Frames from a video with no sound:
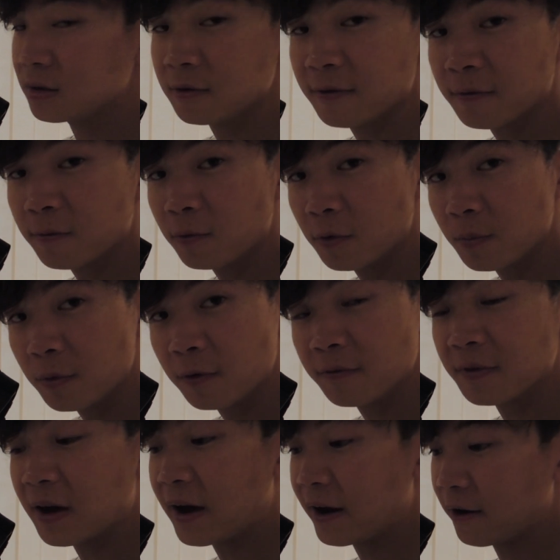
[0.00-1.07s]
You've
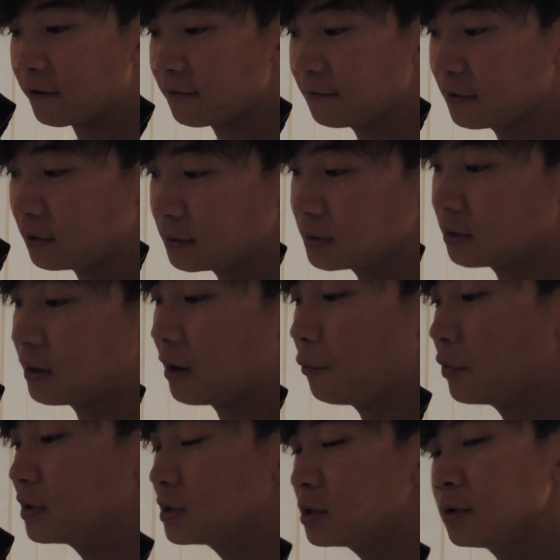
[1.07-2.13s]
removed the IR filter. Now
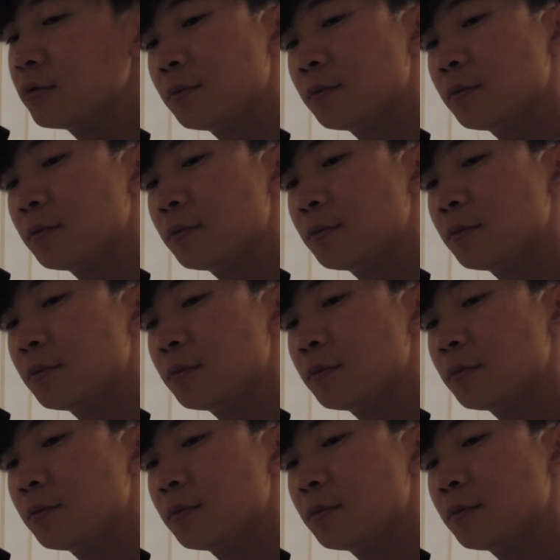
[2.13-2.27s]
once